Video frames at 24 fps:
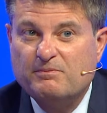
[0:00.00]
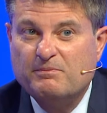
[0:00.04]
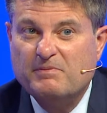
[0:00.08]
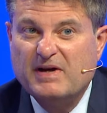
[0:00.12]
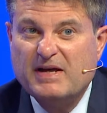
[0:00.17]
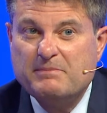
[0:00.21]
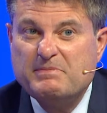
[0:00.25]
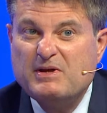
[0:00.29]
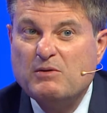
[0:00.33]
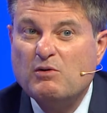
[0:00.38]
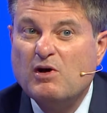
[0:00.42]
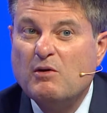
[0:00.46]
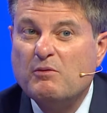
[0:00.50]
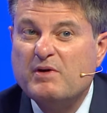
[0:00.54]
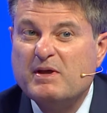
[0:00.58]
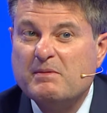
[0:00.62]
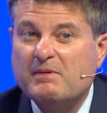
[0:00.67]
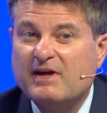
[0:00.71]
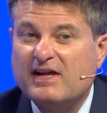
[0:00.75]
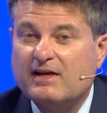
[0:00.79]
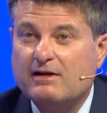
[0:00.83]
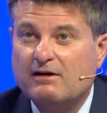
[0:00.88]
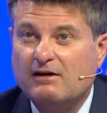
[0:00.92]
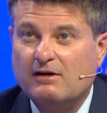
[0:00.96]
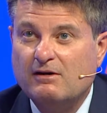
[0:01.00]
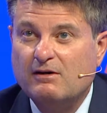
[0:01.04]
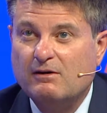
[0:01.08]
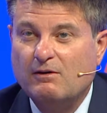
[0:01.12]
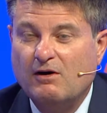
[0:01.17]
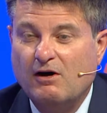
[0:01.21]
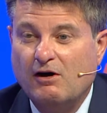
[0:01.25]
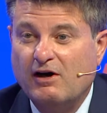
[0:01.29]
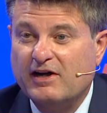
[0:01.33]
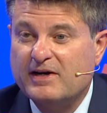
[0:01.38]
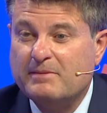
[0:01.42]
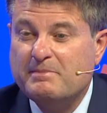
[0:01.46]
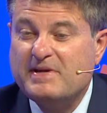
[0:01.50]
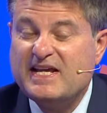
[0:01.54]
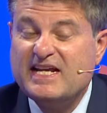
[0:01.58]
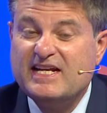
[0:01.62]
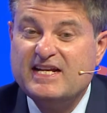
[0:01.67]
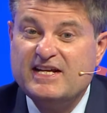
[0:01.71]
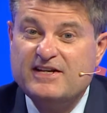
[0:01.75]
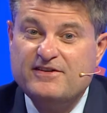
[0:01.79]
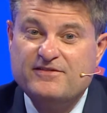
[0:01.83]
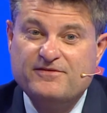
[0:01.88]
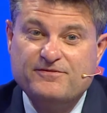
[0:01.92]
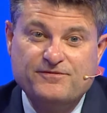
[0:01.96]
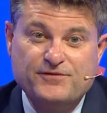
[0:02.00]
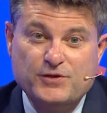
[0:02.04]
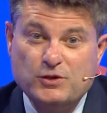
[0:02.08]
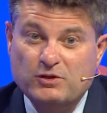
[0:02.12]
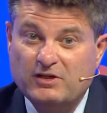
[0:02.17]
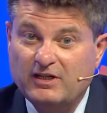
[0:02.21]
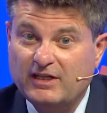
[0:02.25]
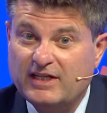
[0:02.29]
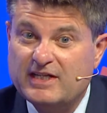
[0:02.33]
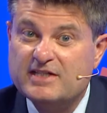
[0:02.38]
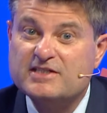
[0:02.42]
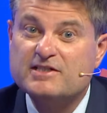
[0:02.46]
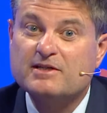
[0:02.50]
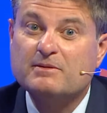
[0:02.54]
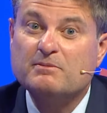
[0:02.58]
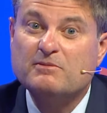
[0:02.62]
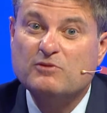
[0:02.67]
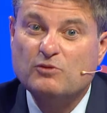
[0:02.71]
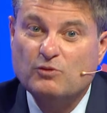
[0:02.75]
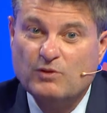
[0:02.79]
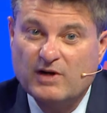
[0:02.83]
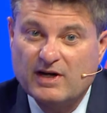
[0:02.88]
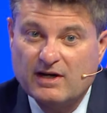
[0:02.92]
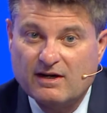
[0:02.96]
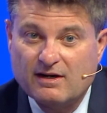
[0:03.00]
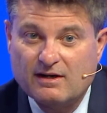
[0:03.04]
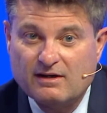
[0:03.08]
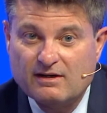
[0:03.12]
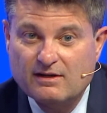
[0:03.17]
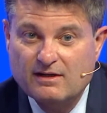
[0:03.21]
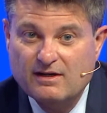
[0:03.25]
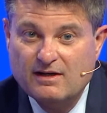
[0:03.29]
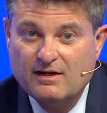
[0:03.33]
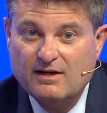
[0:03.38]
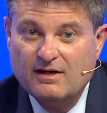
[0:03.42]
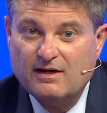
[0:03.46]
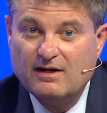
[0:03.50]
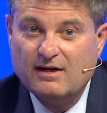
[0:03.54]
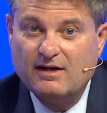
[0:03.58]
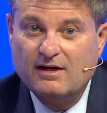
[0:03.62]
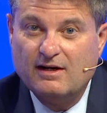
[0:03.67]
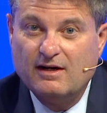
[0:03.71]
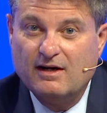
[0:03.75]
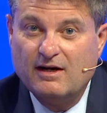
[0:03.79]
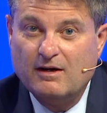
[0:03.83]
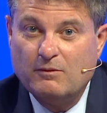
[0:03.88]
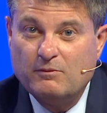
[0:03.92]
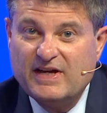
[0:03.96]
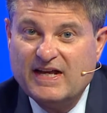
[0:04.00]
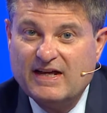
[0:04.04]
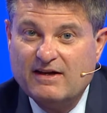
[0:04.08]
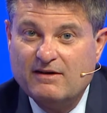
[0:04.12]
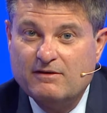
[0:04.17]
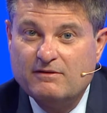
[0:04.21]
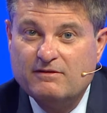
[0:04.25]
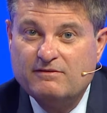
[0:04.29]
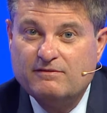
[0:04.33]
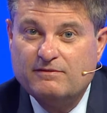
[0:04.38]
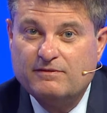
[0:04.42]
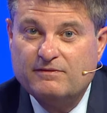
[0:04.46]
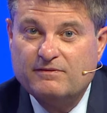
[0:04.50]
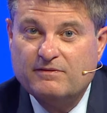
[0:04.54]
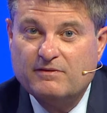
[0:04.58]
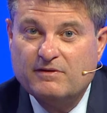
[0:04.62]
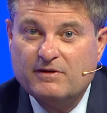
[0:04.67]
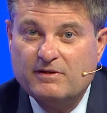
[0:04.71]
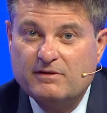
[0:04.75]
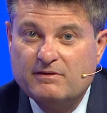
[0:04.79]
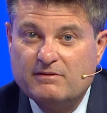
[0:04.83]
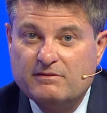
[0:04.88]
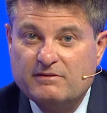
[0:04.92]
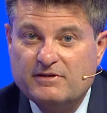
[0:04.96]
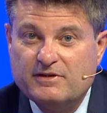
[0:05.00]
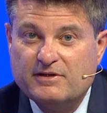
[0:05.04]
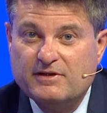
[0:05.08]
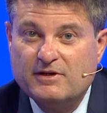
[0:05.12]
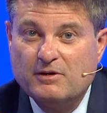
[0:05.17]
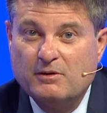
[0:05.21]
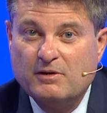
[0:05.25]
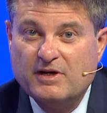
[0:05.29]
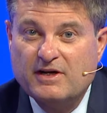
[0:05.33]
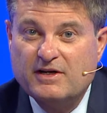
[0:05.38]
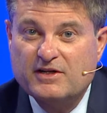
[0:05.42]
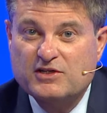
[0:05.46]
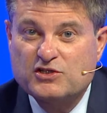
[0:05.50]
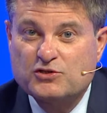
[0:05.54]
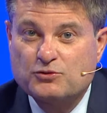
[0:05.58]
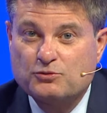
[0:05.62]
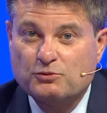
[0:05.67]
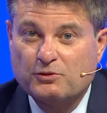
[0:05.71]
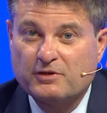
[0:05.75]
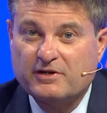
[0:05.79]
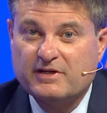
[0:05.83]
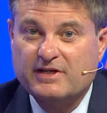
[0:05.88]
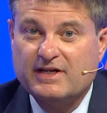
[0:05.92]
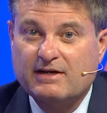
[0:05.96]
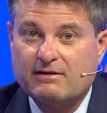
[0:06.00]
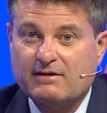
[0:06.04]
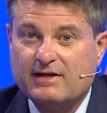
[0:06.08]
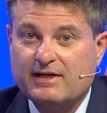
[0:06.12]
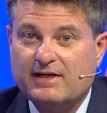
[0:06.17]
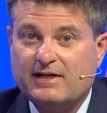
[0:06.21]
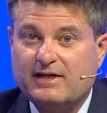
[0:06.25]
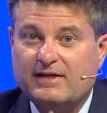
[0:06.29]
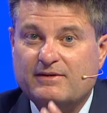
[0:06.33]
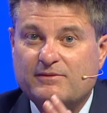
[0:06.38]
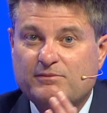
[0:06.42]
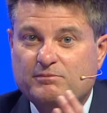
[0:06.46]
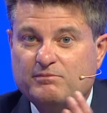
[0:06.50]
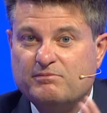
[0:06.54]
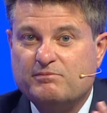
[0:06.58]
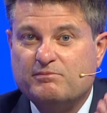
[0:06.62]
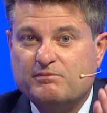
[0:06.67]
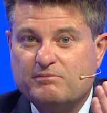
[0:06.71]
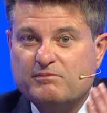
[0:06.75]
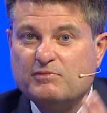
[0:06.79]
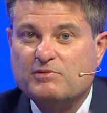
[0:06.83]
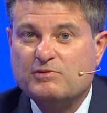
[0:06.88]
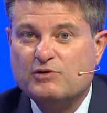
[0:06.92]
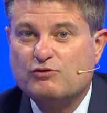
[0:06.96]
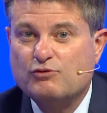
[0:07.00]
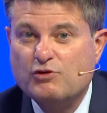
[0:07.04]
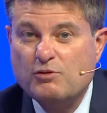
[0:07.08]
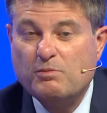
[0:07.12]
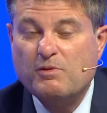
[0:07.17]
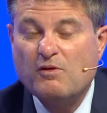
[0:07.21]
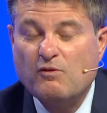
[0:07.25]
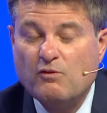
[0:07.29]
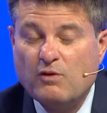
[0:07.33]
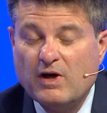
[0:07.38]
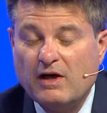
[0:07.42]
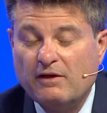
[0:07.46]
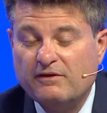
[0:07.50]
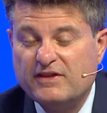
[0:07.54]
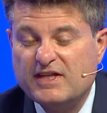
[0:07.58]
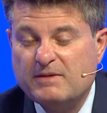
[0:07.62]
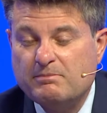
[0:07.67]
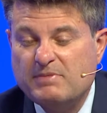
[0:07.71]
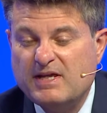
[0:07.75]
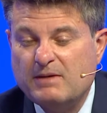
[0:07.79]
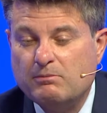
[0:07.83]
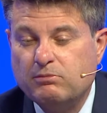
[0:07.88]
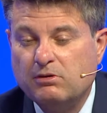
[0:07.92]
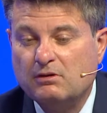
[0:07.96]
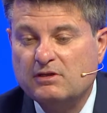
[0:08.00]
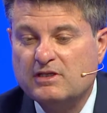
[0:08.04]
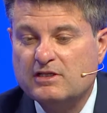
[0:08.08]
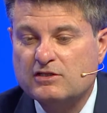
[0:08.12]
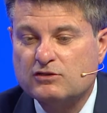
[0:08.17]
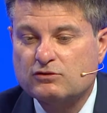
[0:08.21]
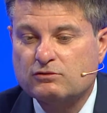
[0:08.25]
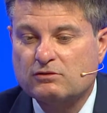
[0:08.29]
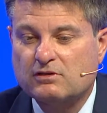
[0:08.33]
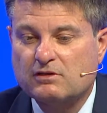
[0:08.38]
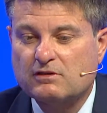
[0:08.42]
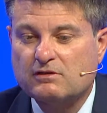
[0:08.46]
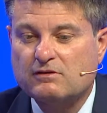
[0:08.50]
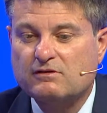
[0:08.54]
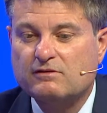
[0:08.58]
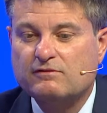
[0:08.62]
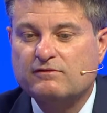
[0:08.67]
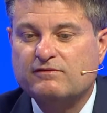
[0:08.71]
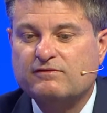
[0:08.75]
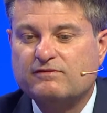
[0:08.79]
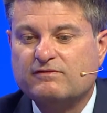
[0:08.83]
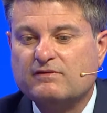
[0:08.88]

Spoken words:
might be what we might call automated feudalism, where we have, you know, an extraordinary group of wealthy people that sort of